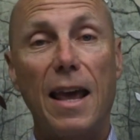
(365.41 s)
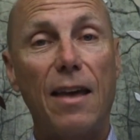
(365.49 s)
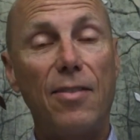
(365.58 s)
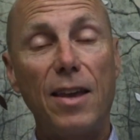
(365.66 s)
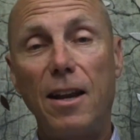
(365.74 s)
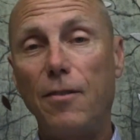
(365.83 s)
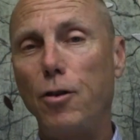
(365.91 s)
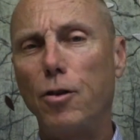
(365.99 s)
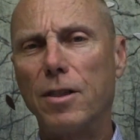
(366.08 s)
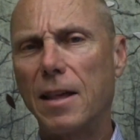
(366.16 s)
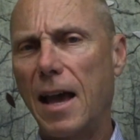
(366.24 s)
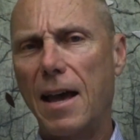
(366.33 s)
and then if you
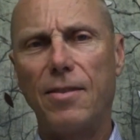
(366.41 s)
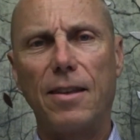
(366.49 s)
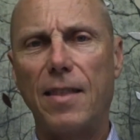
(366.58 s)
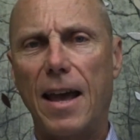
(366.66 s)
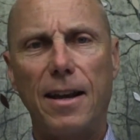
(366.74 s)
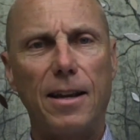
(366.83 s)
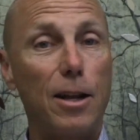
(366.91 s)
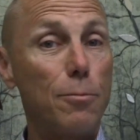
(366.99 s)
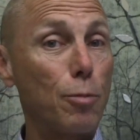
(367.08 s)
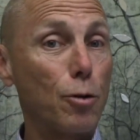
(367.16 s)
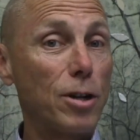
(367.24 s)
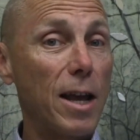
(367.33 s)
decide that that doesn't
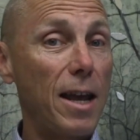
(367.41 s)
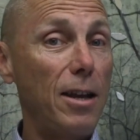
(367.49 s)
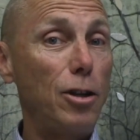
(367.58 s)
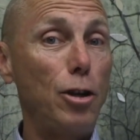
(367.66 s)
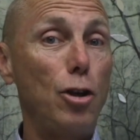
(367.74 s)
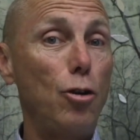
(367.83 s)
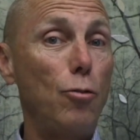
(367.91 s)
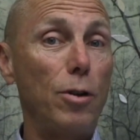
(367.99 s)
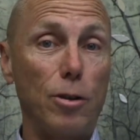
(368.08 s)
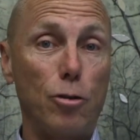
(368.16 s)
pertain to you and